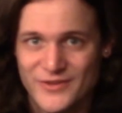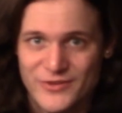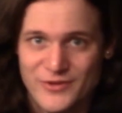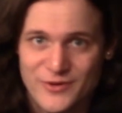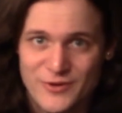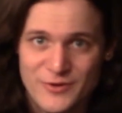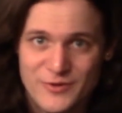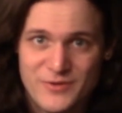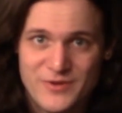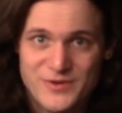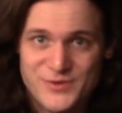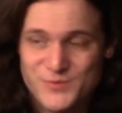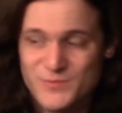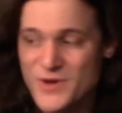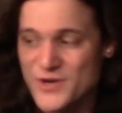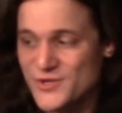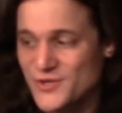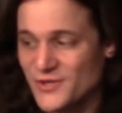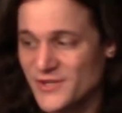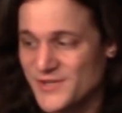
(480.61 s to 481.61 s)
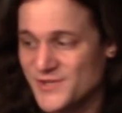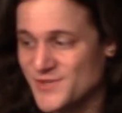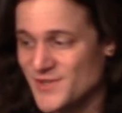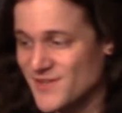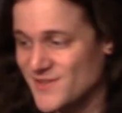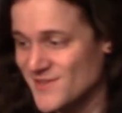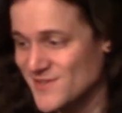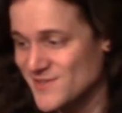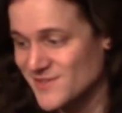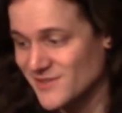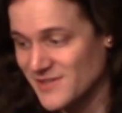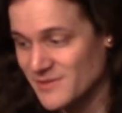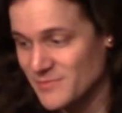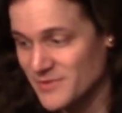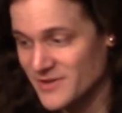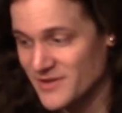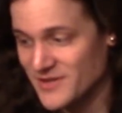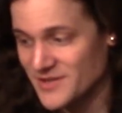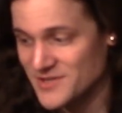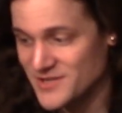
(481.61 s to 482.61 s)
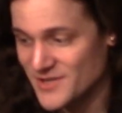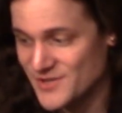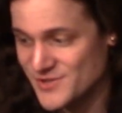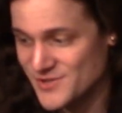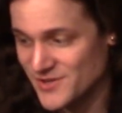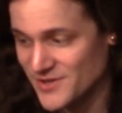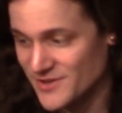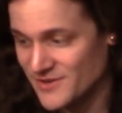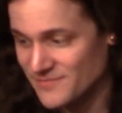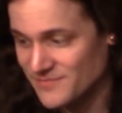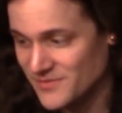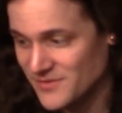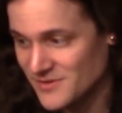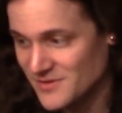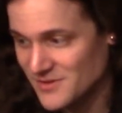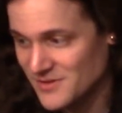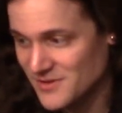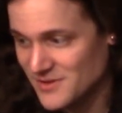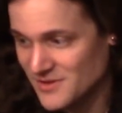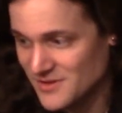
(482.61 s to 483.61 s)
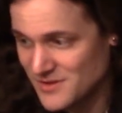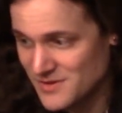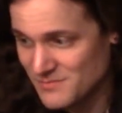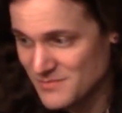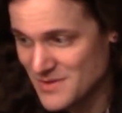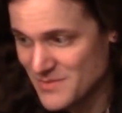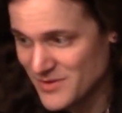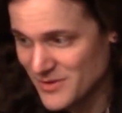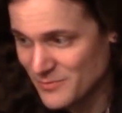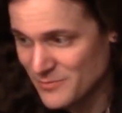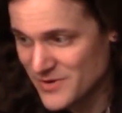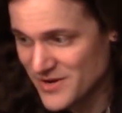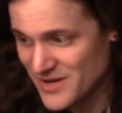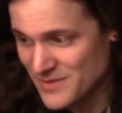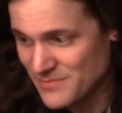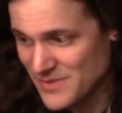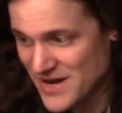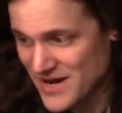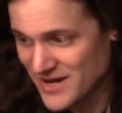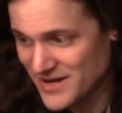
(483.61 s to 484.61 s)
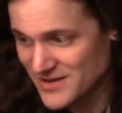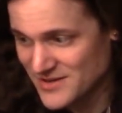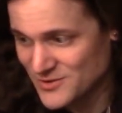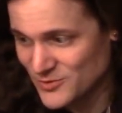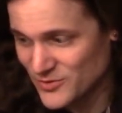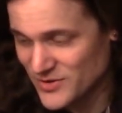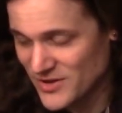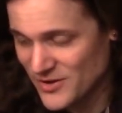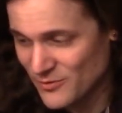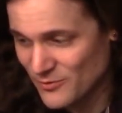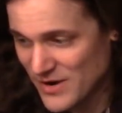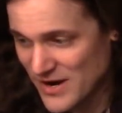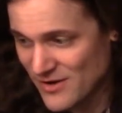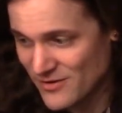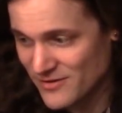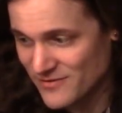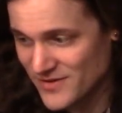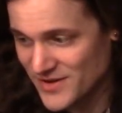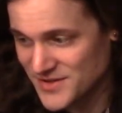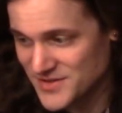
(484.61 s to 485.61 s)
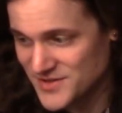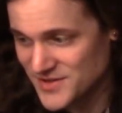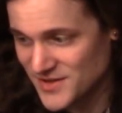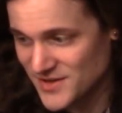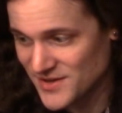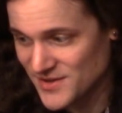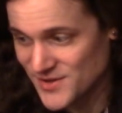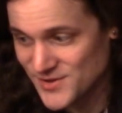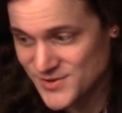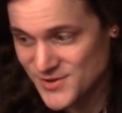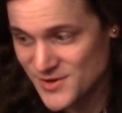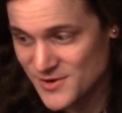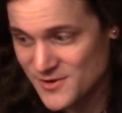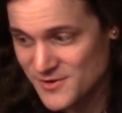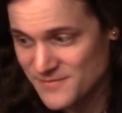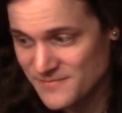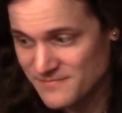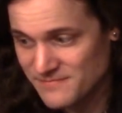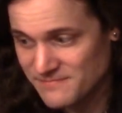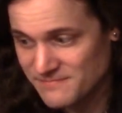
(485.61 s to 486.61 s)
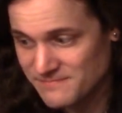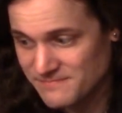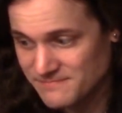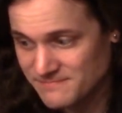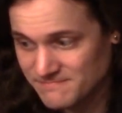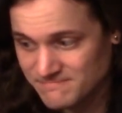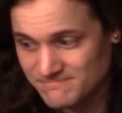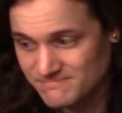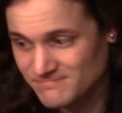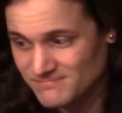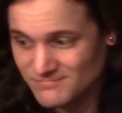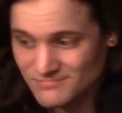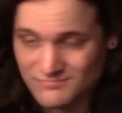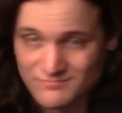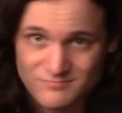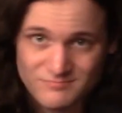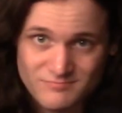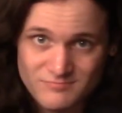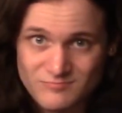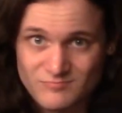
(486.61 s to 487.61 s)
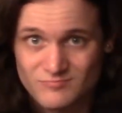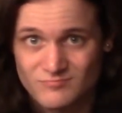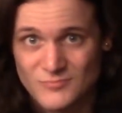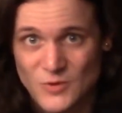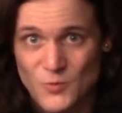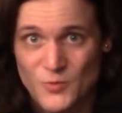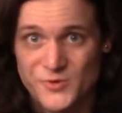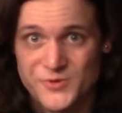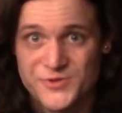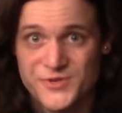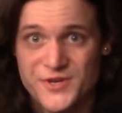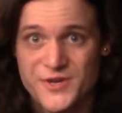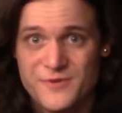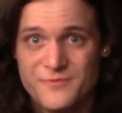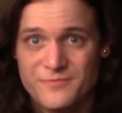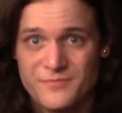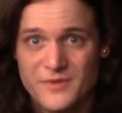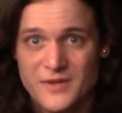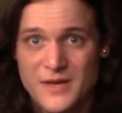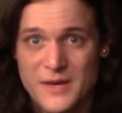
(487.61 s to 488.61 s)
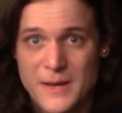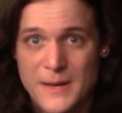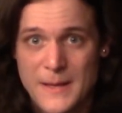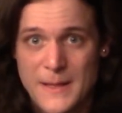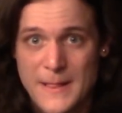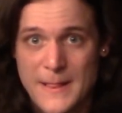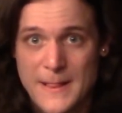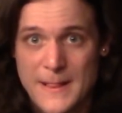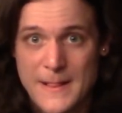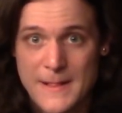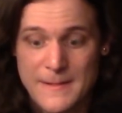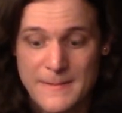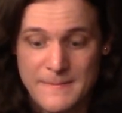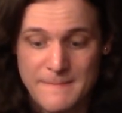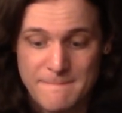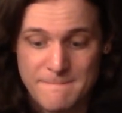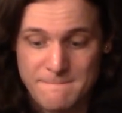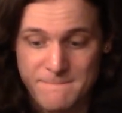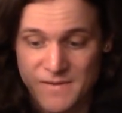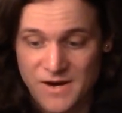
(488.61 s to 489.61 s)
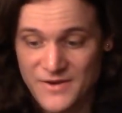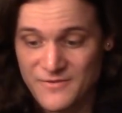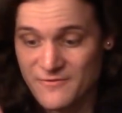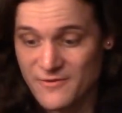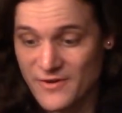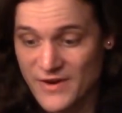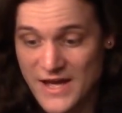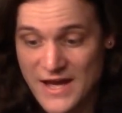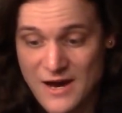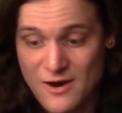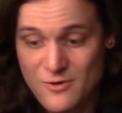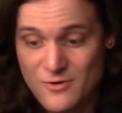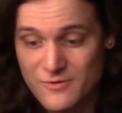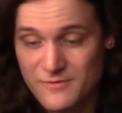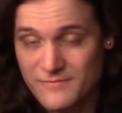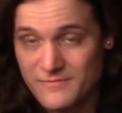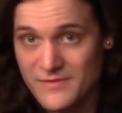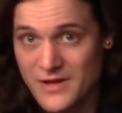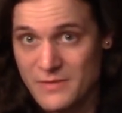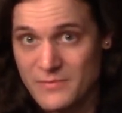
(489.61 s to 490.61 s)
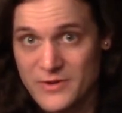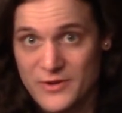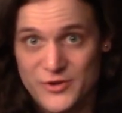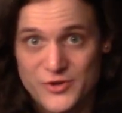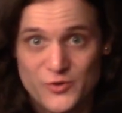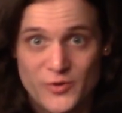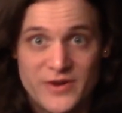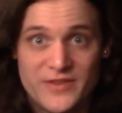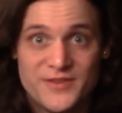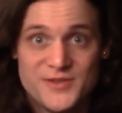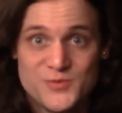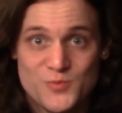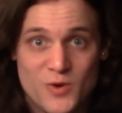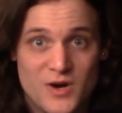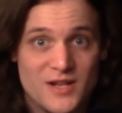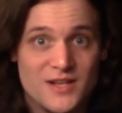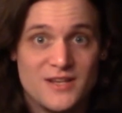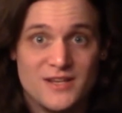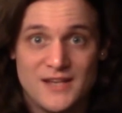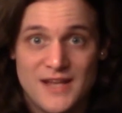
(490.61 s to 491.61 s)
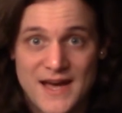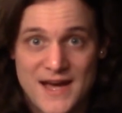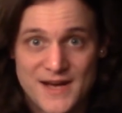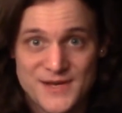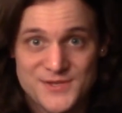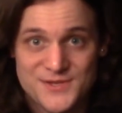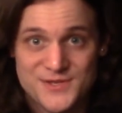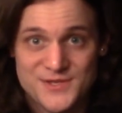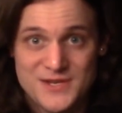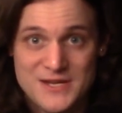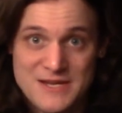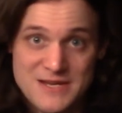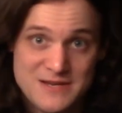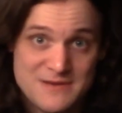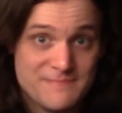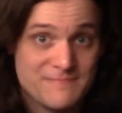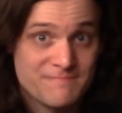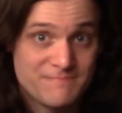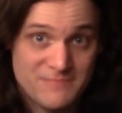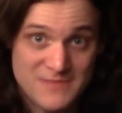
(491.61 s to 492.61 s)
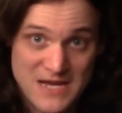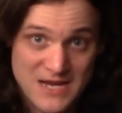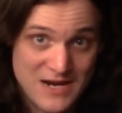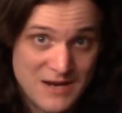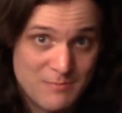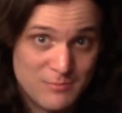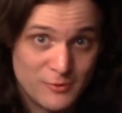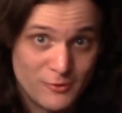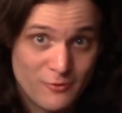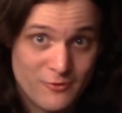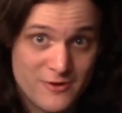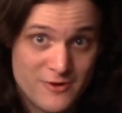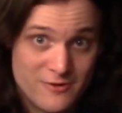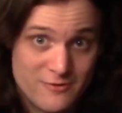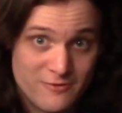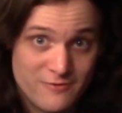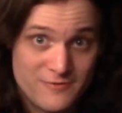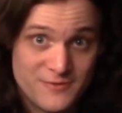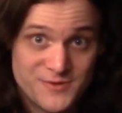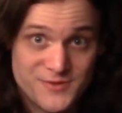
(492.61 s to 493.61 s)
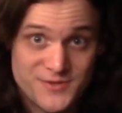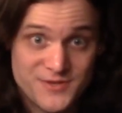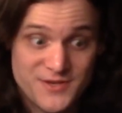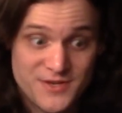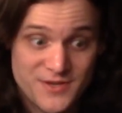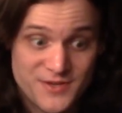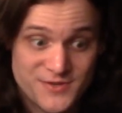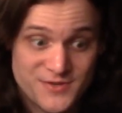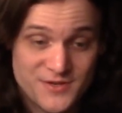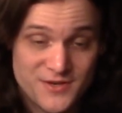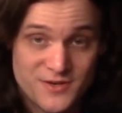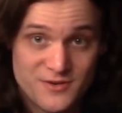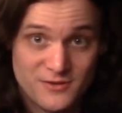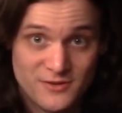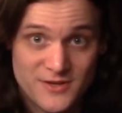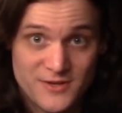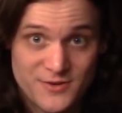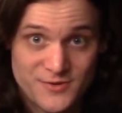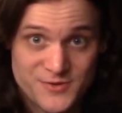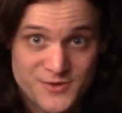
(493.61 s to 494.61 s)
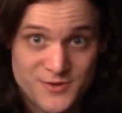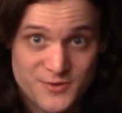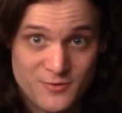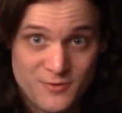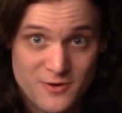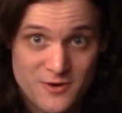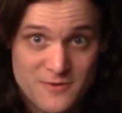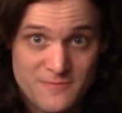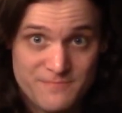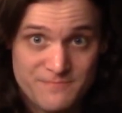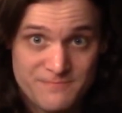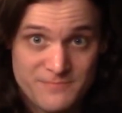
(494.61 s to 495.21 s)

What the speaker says: though, especially since it's limited edition. Maybe they'll bring it back and do another round of it this year. We'll see. But for now, I'll be enjoying this while it lasts. And I implore you, if you see this in your liquor store,